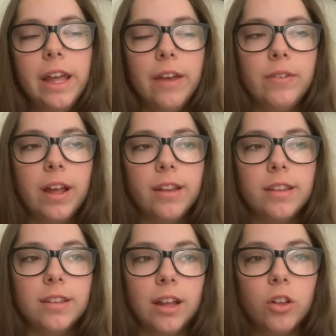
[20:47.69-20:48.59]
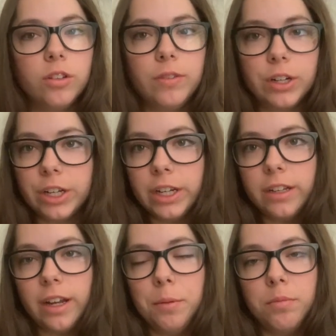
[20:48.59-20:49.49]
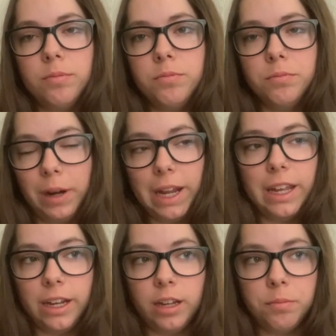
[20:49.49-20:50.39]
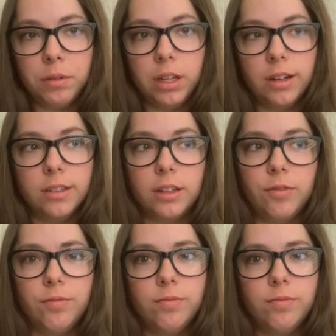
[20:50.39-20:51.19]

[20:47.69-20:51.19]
If he has the Delta variant, I might get it because I